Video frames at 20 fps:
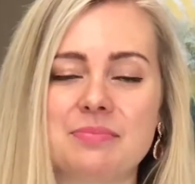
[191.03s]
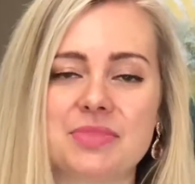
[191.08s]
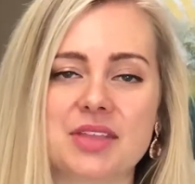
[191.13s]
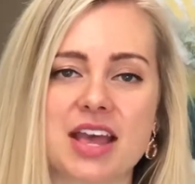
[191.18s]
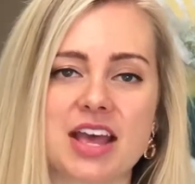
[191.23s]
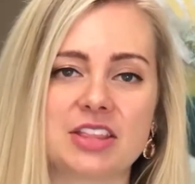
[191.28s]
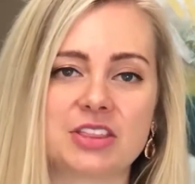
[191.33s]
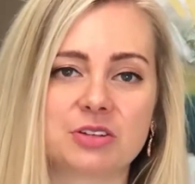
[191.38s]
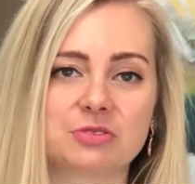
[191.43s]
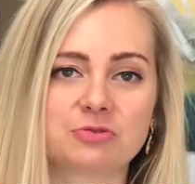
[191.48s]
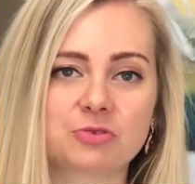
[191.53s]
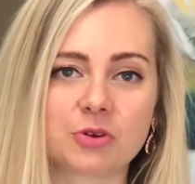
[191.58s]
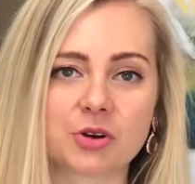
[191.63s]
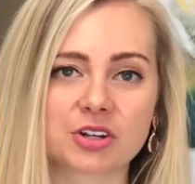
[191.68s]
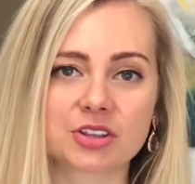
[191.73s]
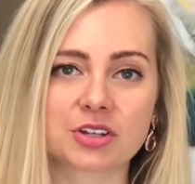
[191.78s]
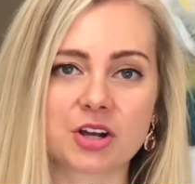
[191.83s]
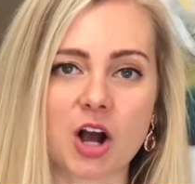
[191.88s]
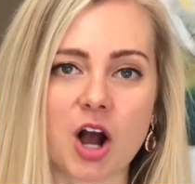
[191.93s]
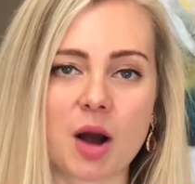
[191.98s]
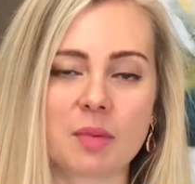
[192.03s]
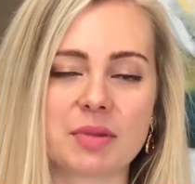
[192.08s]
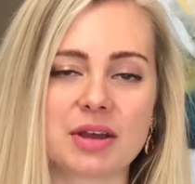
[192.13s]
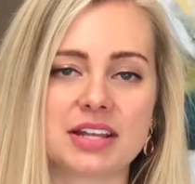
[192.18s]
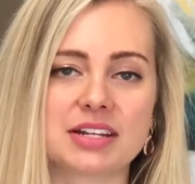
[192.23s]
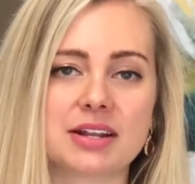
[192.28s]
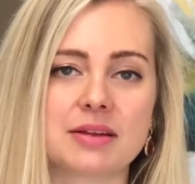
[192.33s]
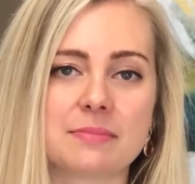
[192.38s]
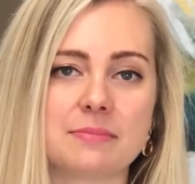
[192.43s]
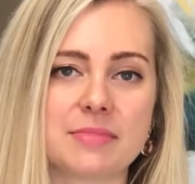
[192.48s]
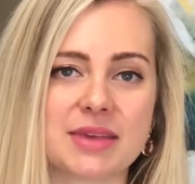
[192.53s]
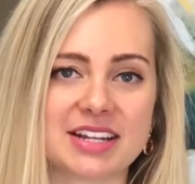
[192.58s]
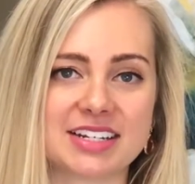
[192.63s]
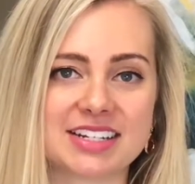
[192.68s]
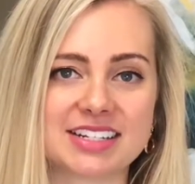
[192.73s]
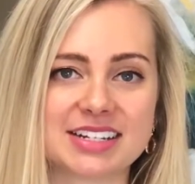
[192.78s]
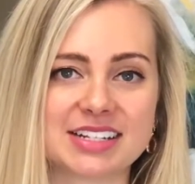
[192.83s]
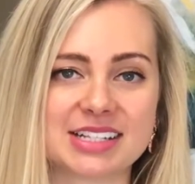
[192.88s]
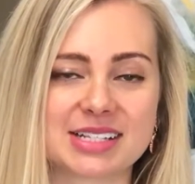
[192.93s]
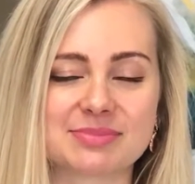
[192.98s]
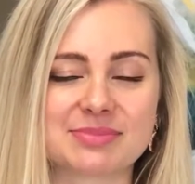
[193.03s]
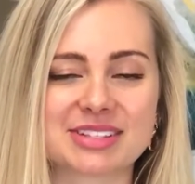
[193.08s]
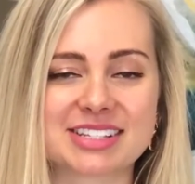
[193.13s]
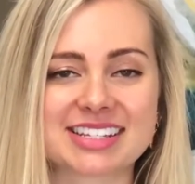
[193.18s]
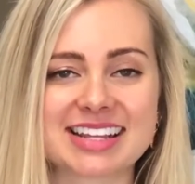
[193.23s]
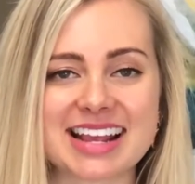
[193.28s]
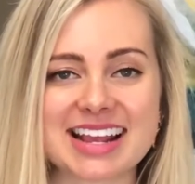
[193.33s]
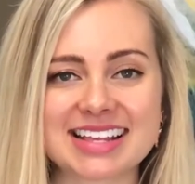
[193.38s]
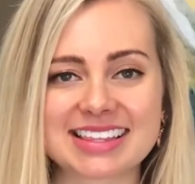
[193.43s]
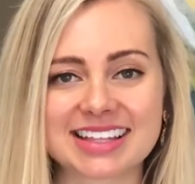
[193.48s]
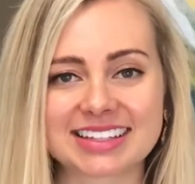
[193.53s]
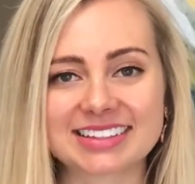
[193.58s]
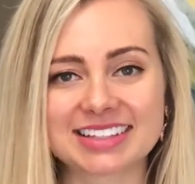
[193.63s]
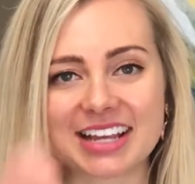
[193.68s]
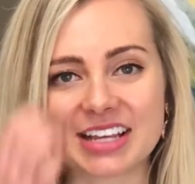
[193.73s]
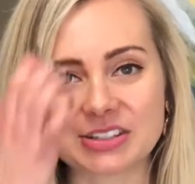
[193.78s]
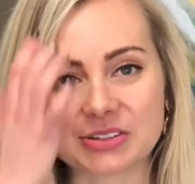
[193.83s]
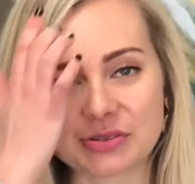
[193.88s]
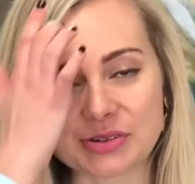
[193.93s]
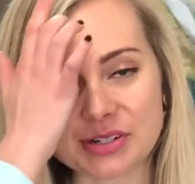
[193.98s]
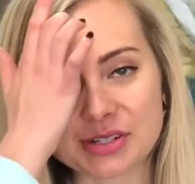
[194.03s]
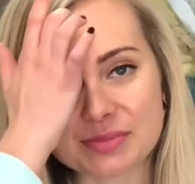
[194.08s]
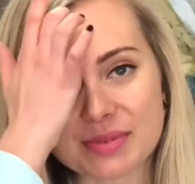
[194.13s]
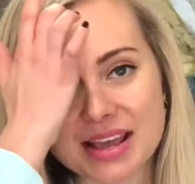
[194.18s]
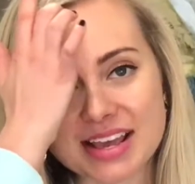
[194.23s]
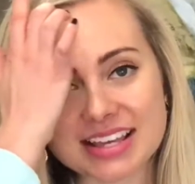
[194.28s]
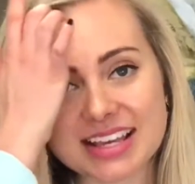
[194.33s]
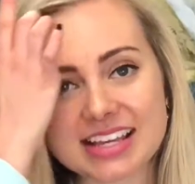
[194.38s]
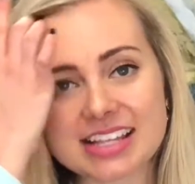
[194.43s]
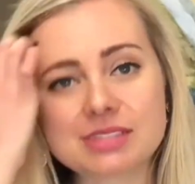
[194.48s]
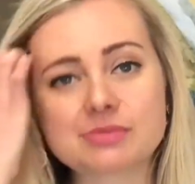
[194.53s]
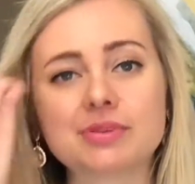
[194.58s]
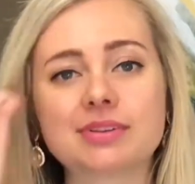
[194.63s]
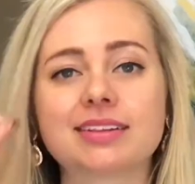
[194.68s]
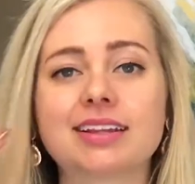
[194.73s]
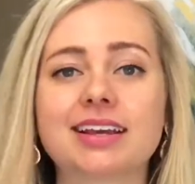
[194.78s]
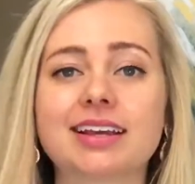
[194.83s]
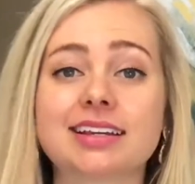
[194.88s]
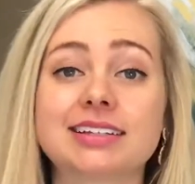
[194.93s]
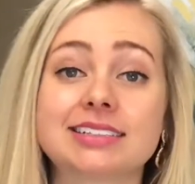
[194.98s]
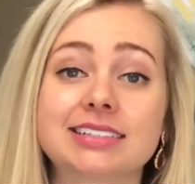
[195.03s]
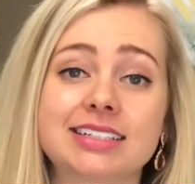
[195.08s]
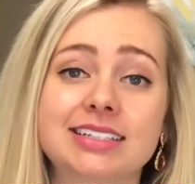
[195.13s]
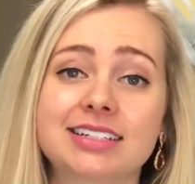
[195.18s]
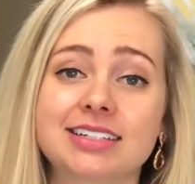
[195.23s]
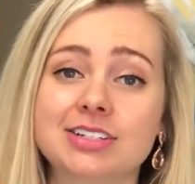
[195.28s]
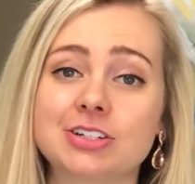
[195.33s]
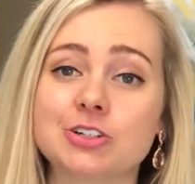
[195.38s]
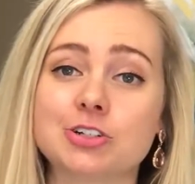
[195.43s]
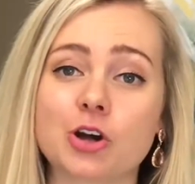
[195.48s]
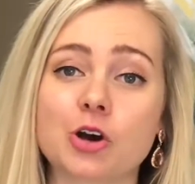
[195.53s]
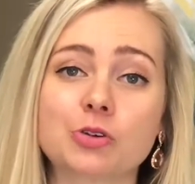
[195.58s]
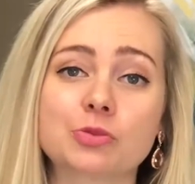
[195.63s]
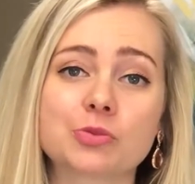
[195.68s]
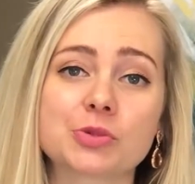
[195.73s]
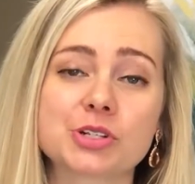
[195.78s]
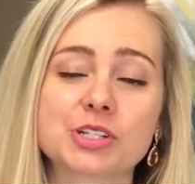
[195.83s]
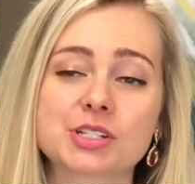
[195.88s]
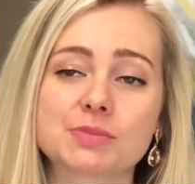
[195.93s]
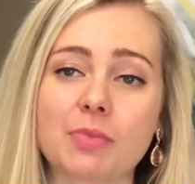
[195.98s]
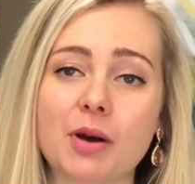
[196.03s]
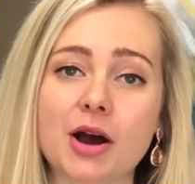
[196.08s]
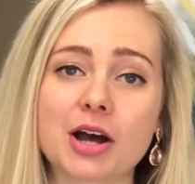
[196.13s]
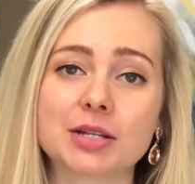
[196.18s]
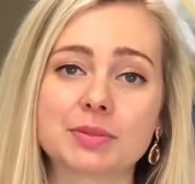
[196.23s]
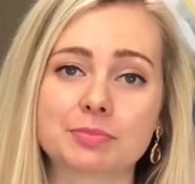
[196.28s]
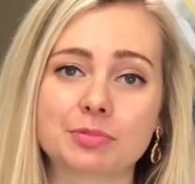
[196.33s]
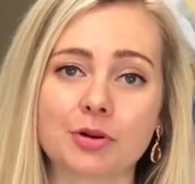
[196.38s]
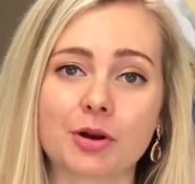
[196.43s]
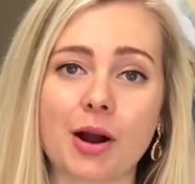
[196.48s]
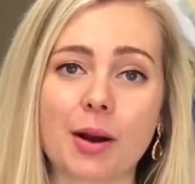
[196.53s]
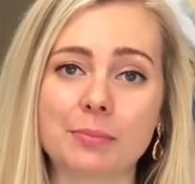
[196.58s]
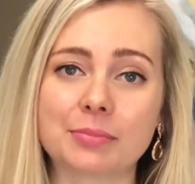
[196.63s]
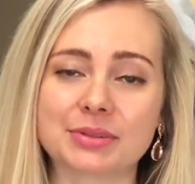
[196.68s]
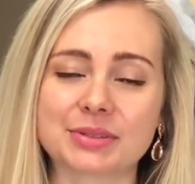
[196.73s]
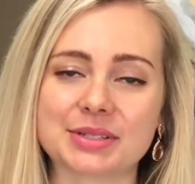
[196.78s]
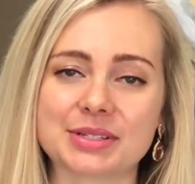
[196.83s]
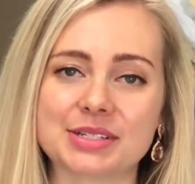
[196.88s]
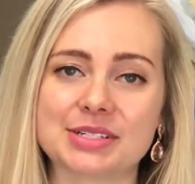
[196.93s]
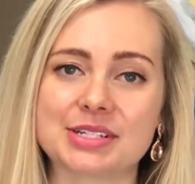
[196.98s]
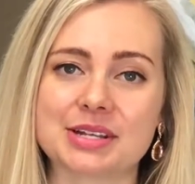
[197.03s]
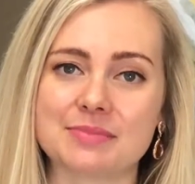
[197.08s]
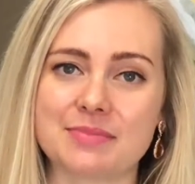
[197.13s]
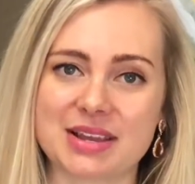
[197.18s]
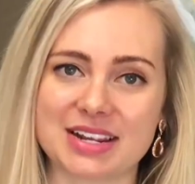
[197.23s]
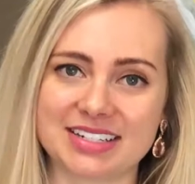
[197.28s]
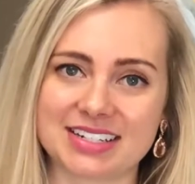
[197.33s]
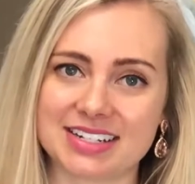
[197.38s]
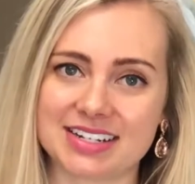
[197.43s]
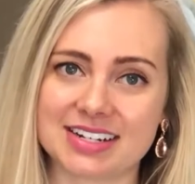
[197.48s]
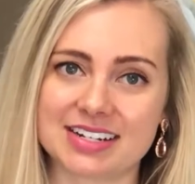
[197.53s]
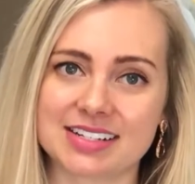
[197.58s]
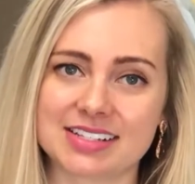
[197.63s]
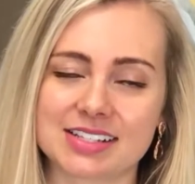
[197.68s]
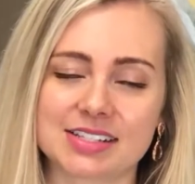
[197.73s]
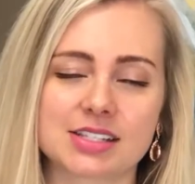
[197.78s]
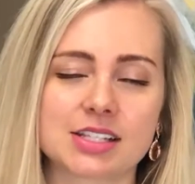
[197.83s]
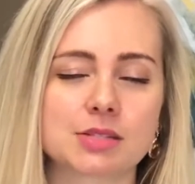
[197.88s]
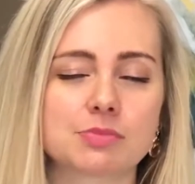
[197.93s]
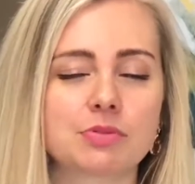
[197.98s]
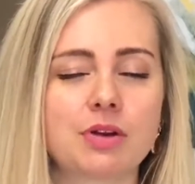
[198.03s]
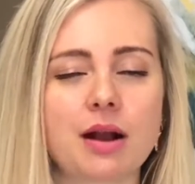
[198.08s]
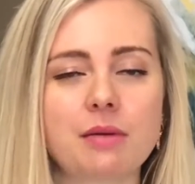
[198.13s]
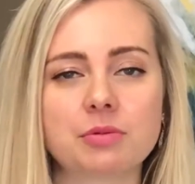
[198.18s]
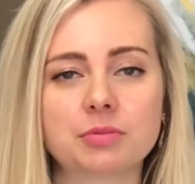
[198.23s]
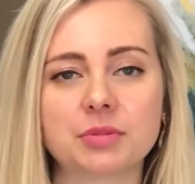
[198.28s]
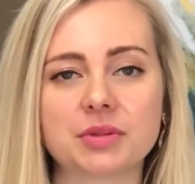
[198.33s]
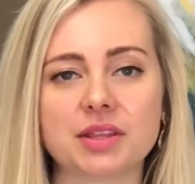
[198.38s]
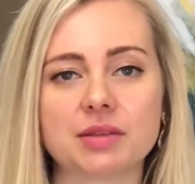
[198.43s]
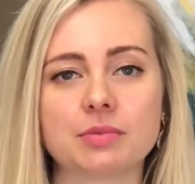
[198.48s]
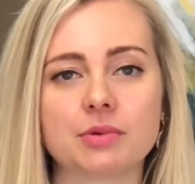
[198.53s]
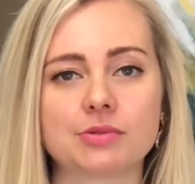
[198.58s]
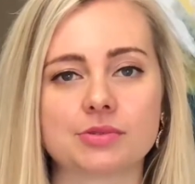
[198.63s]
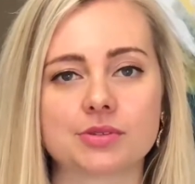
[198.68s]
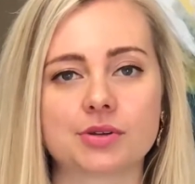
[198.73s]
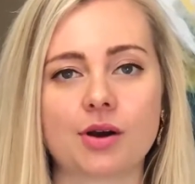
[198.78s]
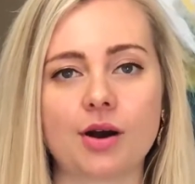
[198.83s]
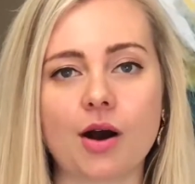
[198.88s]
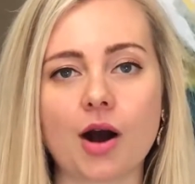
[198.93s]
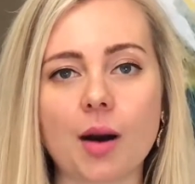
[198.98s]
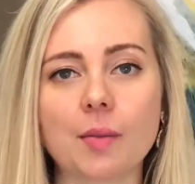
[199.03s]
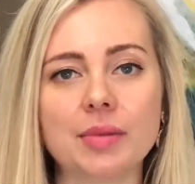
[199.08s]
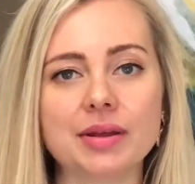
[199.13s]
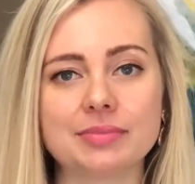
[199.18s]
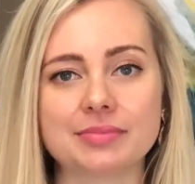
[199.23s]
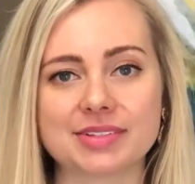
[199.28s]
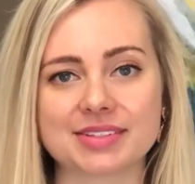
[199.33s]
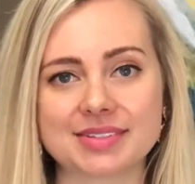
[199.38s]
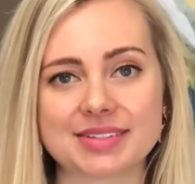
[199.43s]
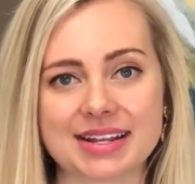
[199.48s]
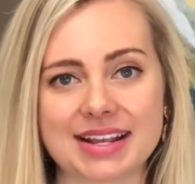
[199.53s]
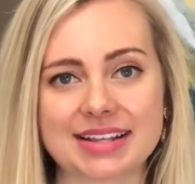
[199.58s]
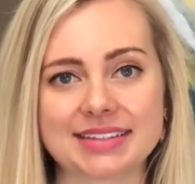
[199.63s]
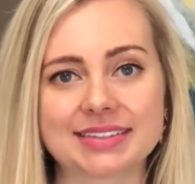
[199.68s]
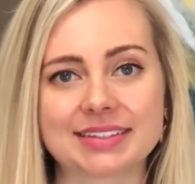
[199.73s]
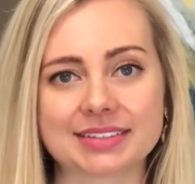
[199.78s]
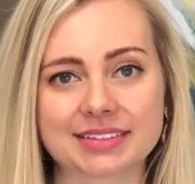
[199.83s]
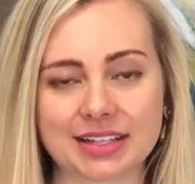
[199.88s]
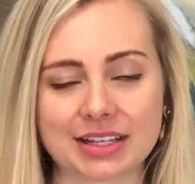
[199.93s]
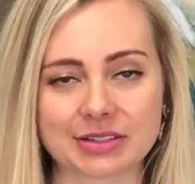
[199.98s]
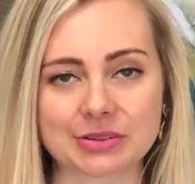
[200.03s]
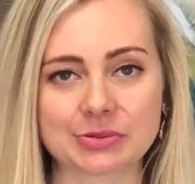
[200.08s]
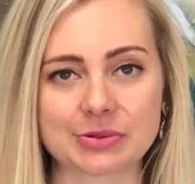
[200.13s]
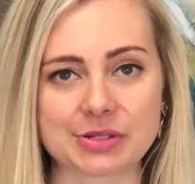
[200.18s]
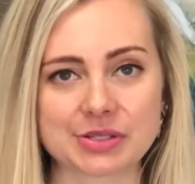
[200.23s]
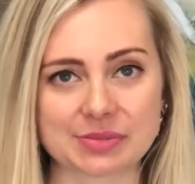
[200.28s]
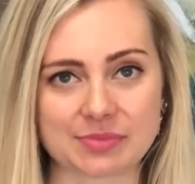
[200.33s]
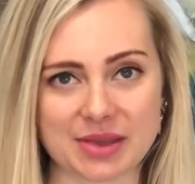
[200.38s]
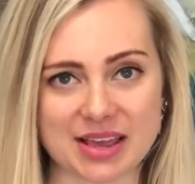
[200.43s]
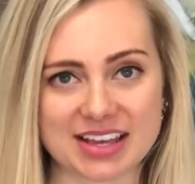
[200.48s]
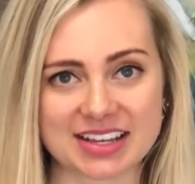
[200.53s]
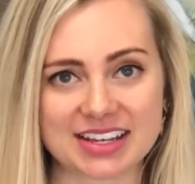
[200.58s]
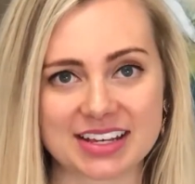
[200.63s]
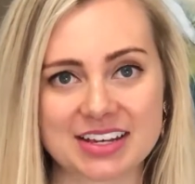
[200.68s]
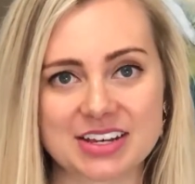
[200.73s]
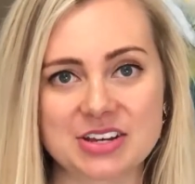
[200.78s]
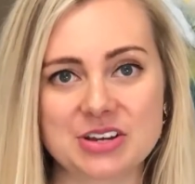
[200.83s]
And the fourth common maintenance mistake that landlords make is when they don't respond promptly to maintenance. This is probably the most common mistake that landlords make.